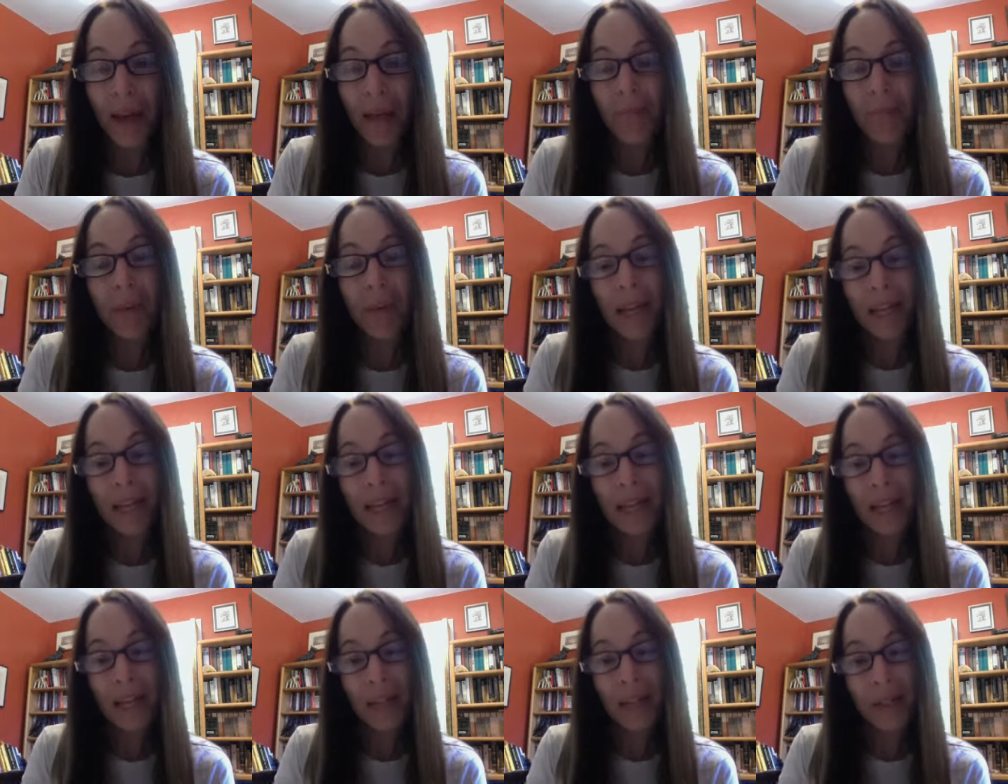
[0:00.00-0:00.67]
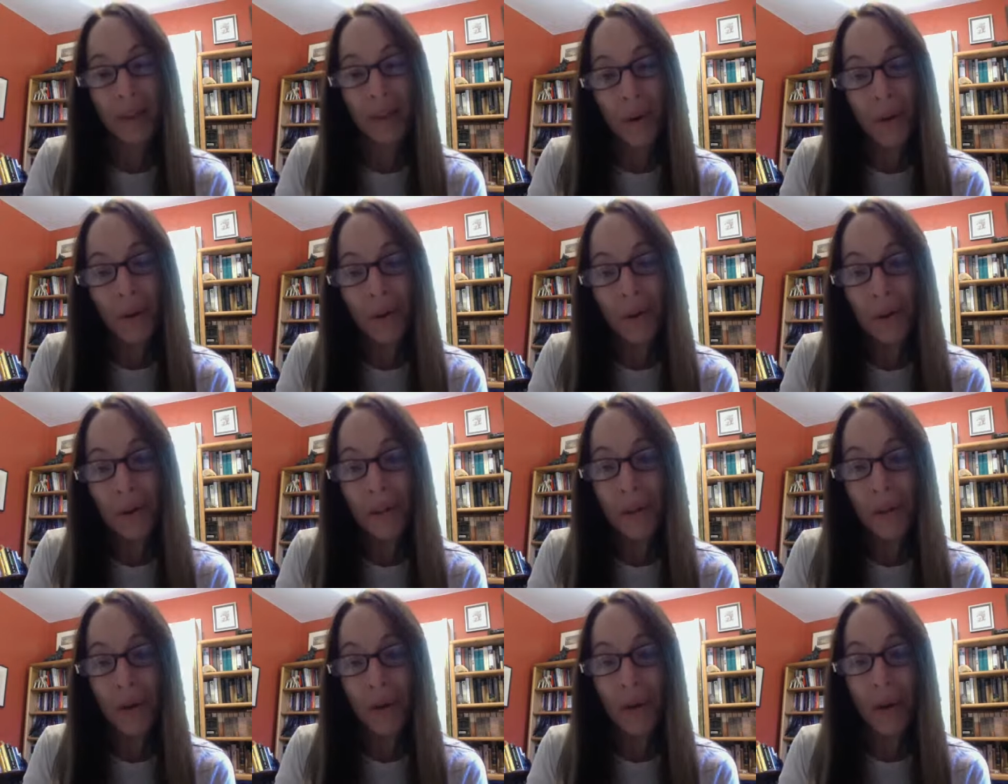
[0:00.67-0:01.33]
but it's
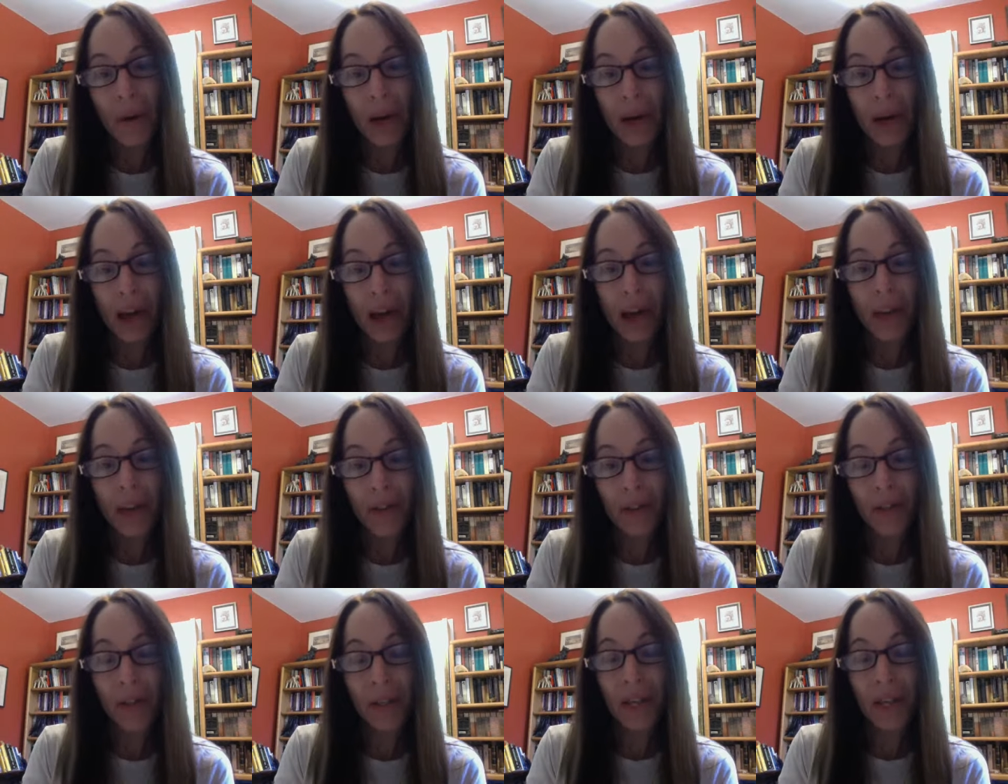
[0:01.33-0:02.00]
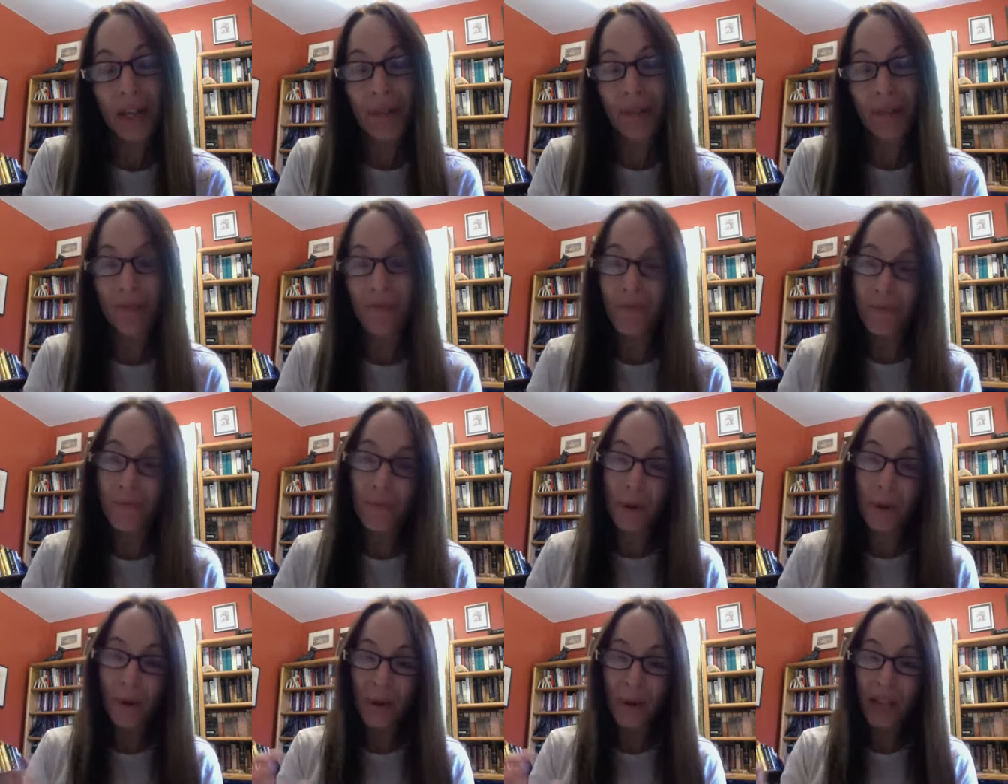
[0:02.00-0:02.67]
also actually
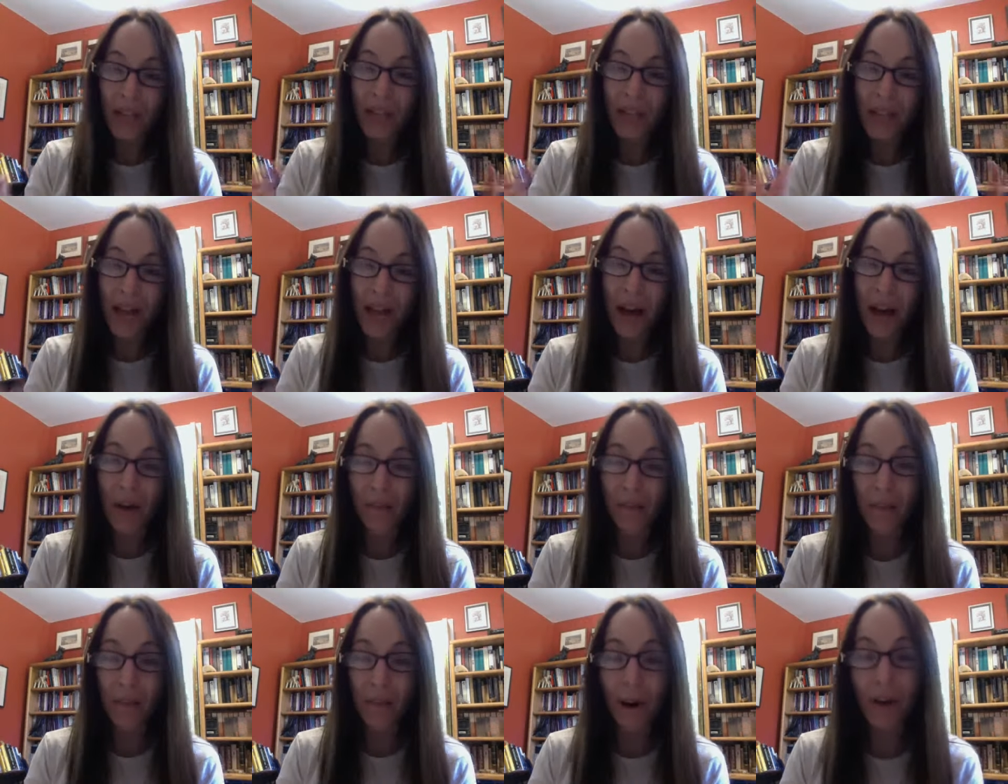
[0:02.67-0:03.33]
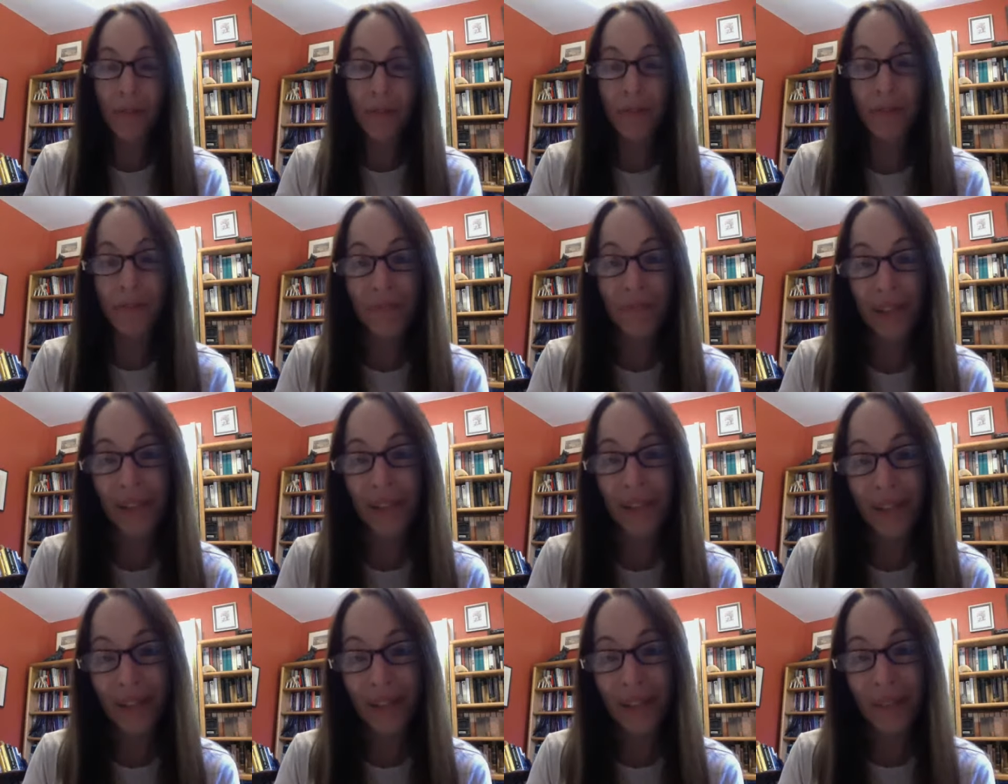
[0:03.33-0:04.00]
broken down. Part of the
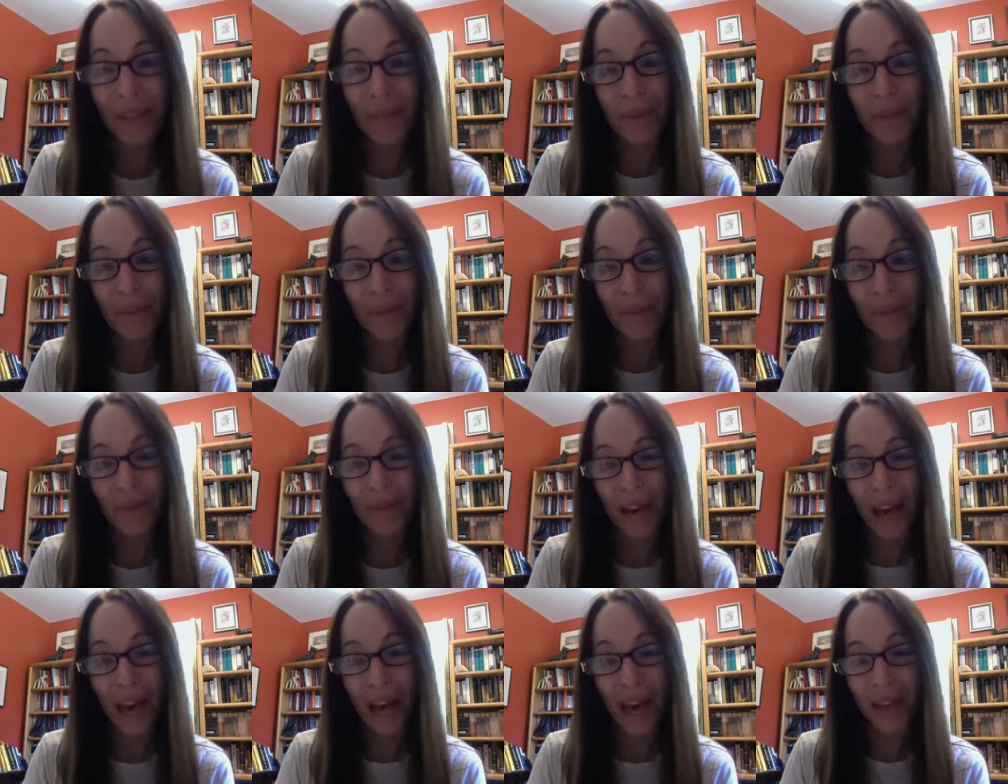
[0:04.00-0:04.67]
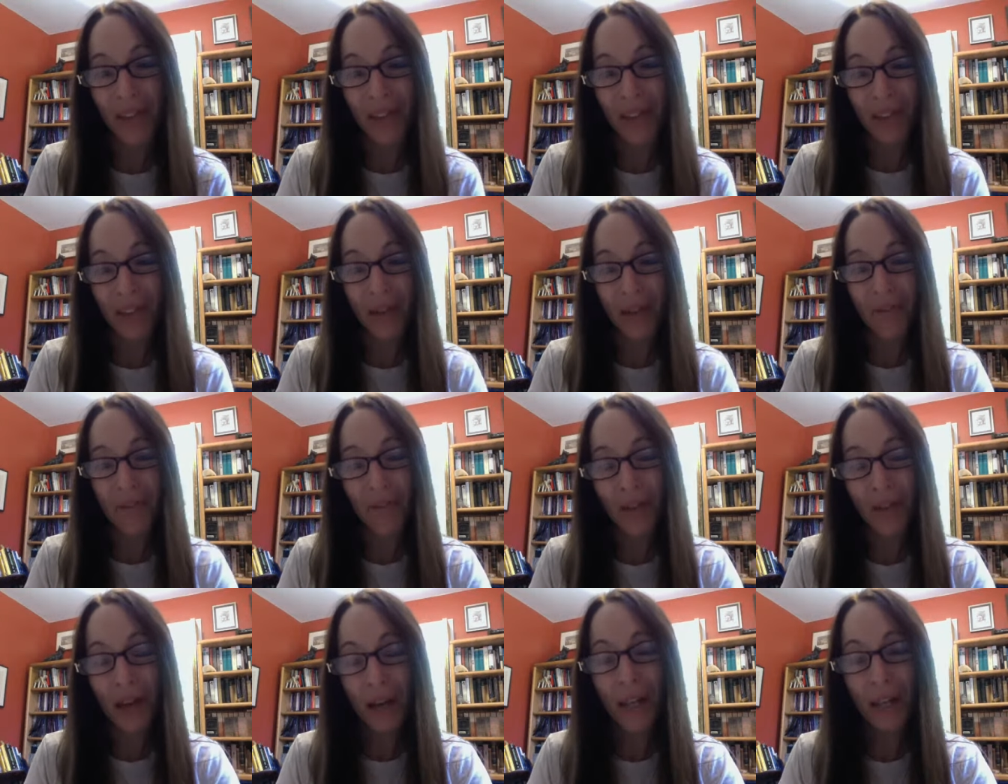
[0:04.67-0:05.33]
reason it seems so vast is I've
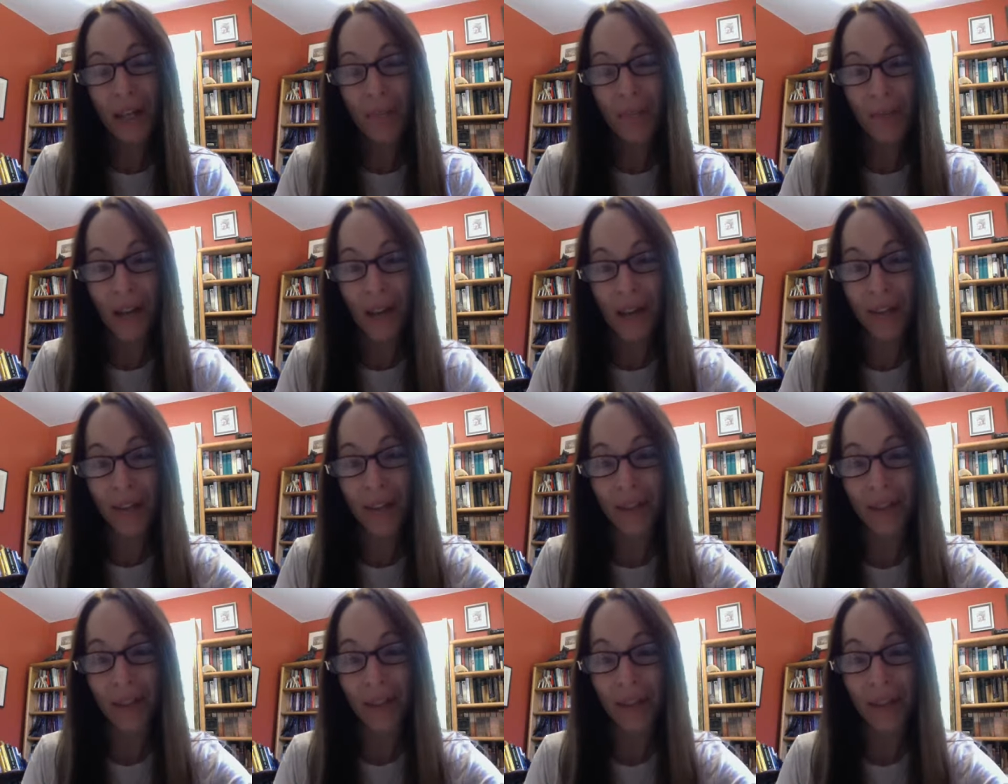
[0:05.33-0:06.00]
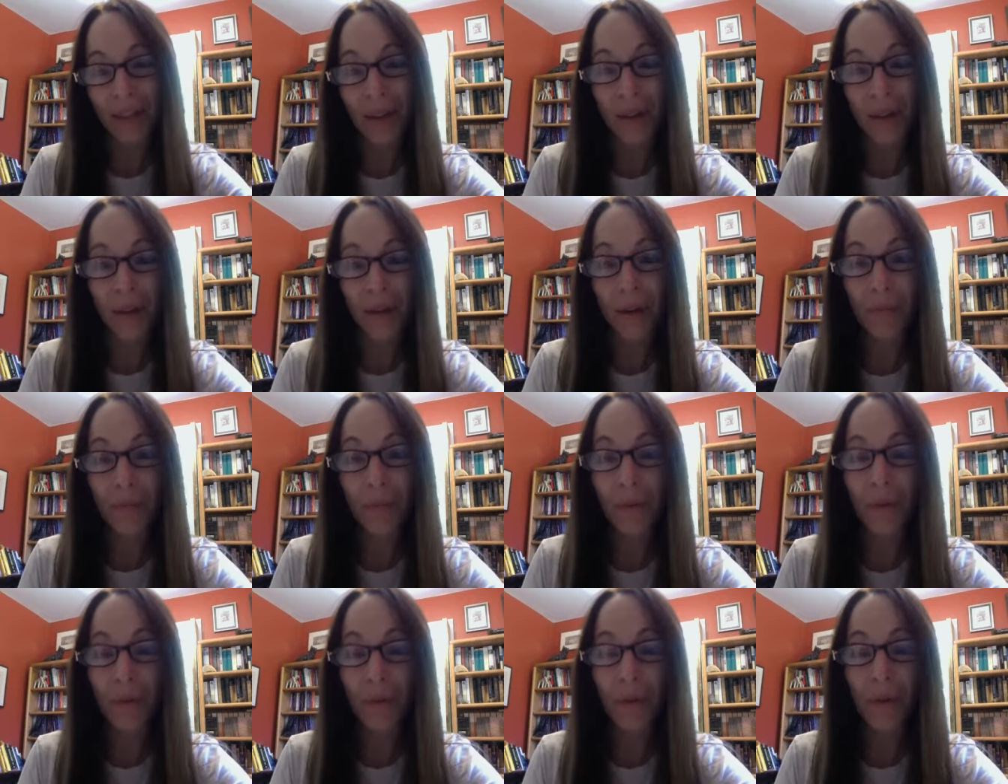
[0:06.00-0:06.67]
tried to break things down on
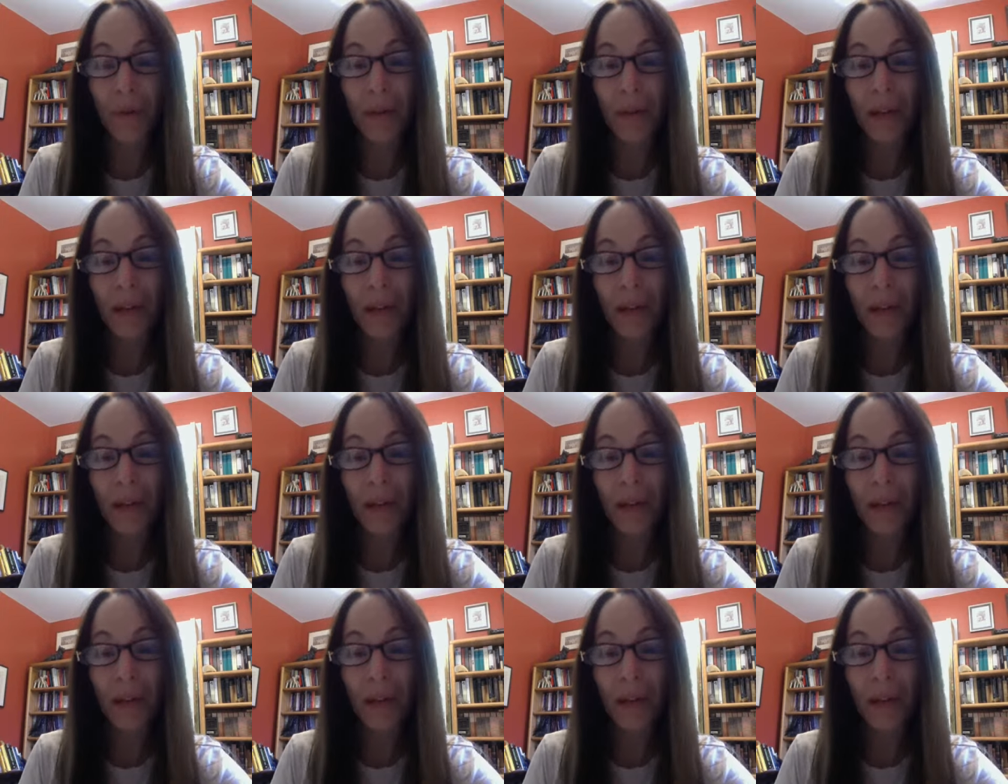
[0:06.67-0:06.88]
Moodle